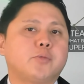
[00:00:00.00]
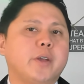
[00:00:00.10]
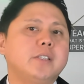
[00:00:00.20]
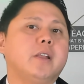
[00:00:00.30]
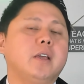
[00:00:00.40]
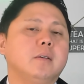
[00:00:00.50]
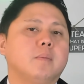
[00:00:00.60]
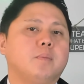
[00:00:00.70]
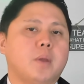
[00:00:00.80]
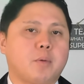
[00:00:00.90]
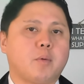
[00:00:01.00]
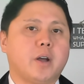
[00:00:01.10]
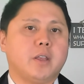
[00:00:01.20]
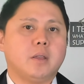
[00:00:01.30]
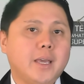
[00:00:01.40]
reasoning? Number
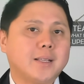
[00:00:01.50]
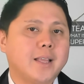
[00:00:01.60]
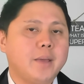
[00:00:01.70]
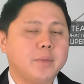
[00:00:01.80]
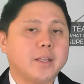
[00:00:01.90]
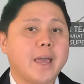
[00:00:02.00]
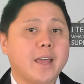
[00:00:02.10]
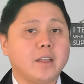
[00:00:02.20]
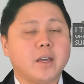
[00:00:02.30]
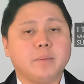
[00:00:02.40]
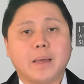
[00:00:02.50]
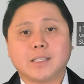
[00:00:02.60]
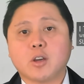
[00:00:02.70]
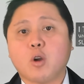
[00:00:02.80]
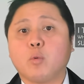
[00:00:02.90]
one, he claimed that Canada and
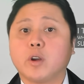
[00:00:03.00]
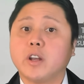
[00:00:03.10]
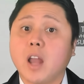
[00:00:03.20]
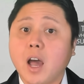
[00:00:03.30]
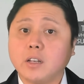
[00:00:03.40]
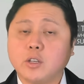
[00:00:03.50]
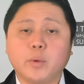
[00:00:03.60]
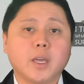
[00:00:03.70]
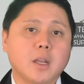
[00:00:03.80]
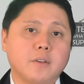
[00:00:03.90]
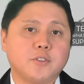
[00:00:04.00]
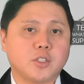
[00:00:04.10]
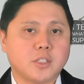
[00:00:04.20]
Mexico were not doing enough to